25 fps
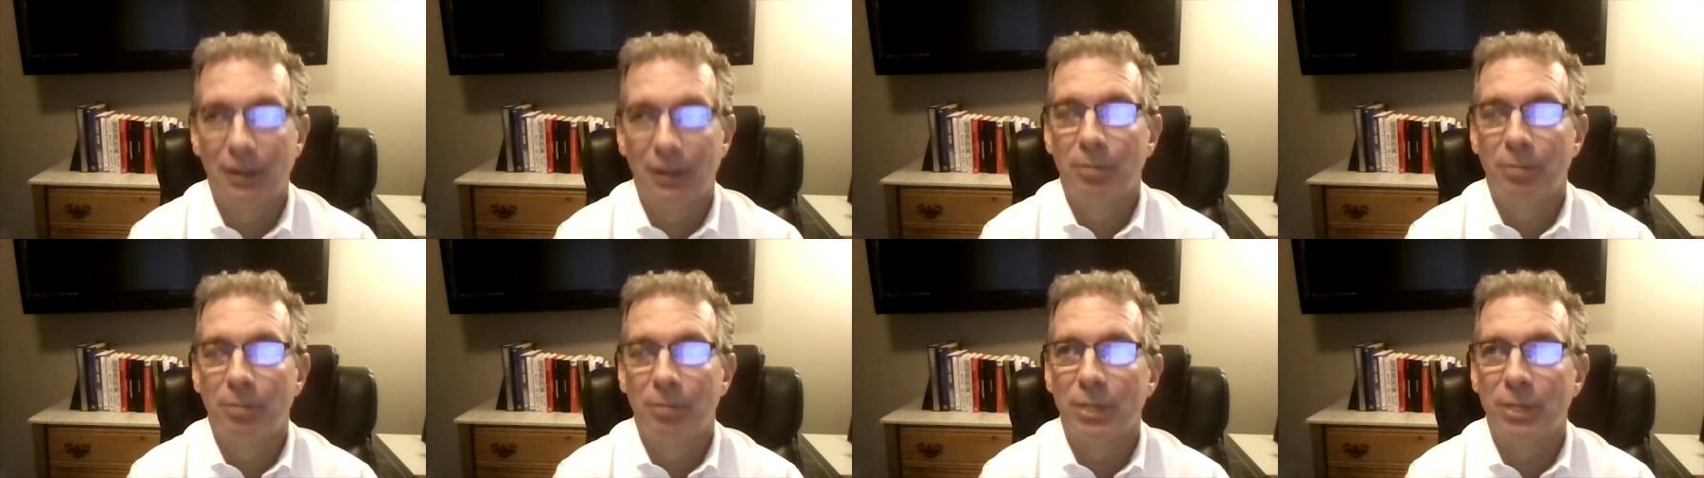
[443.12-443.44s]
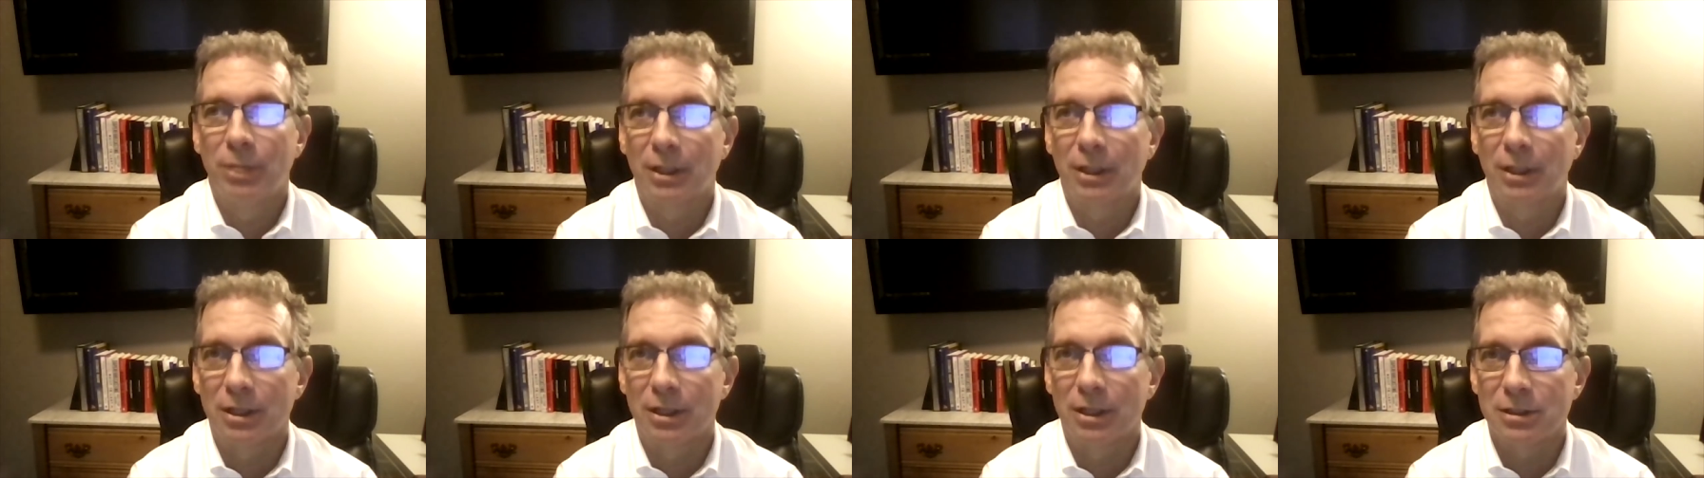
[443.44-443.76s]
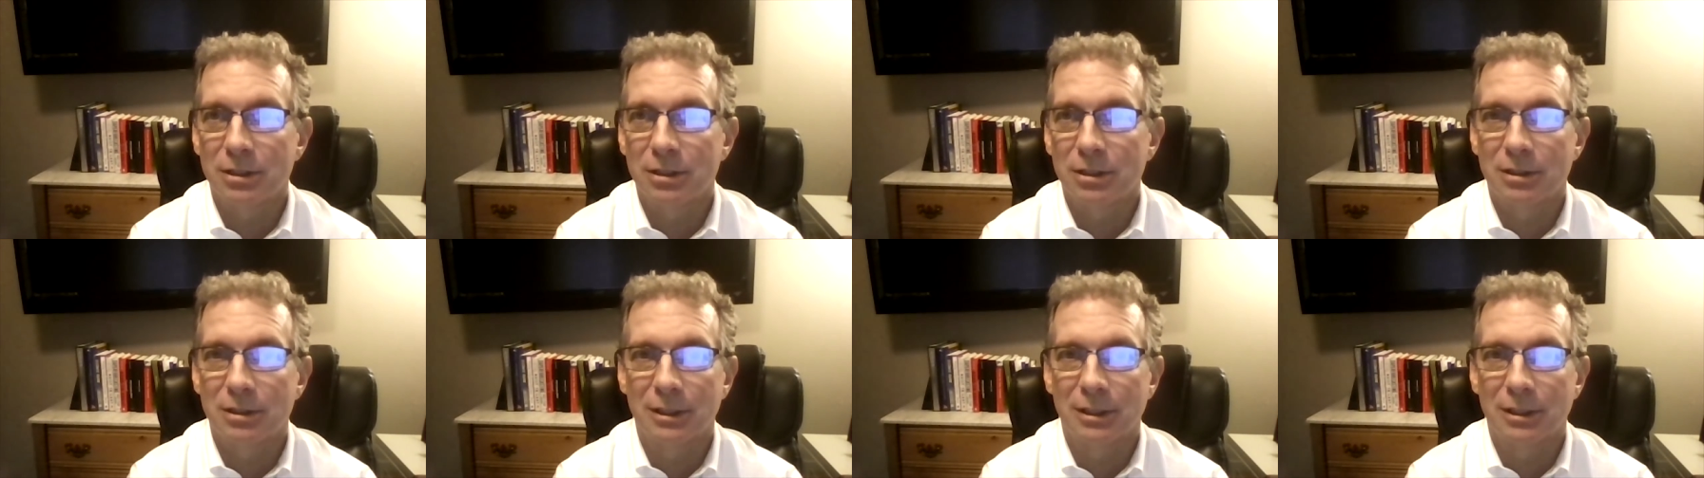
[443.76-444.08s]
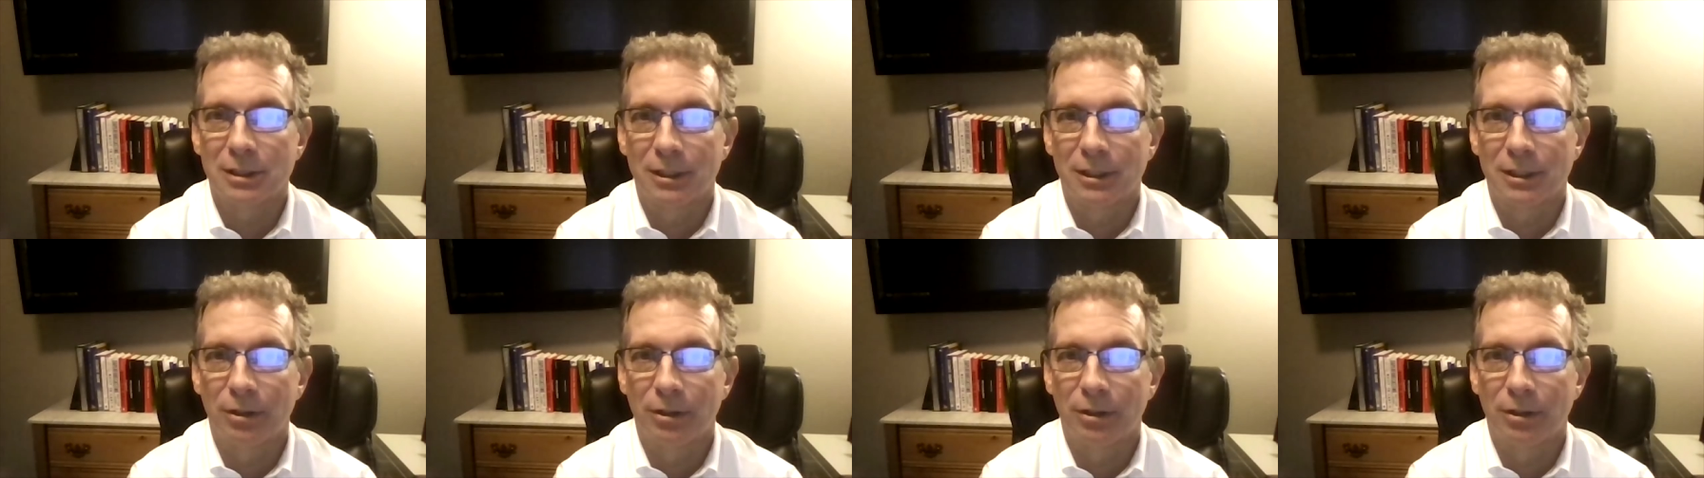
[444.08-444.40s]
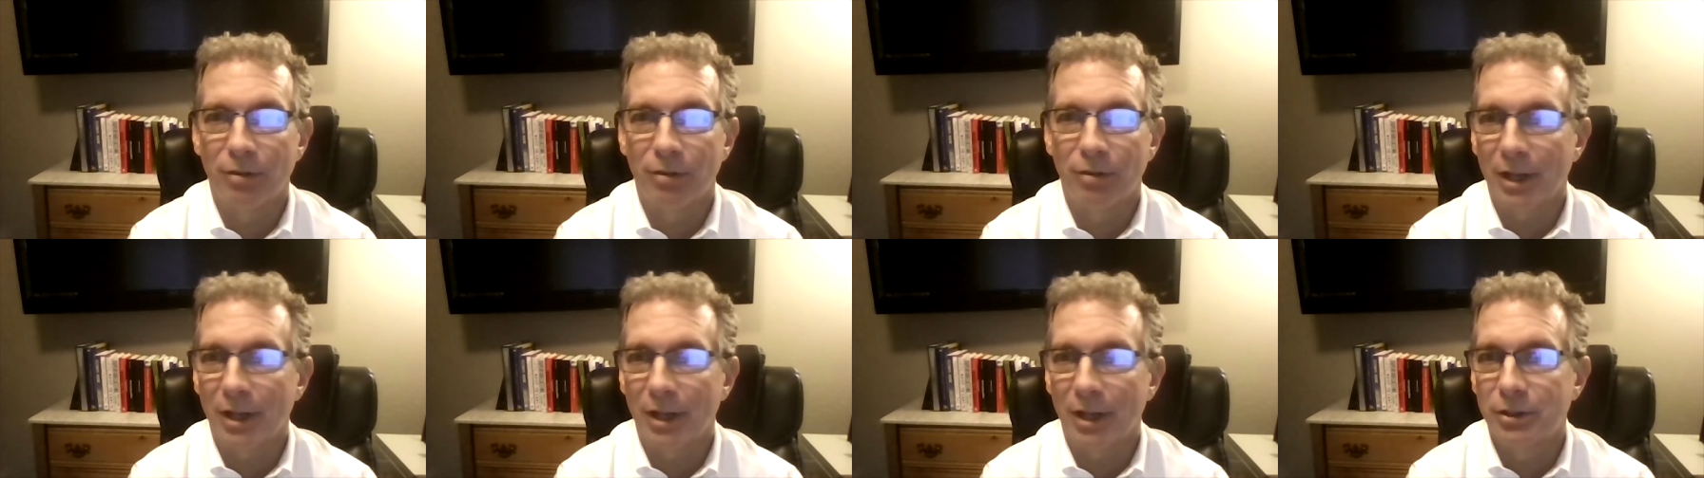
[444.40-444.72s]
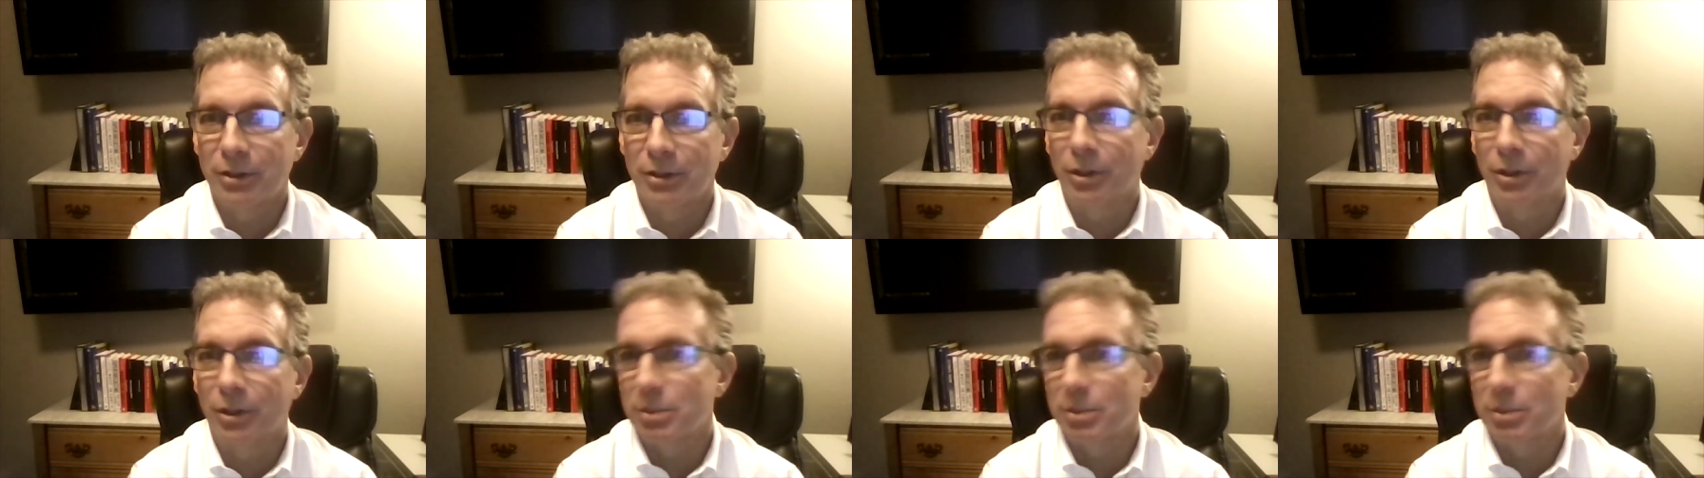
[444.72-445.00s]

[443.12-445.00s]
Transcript: because the volatility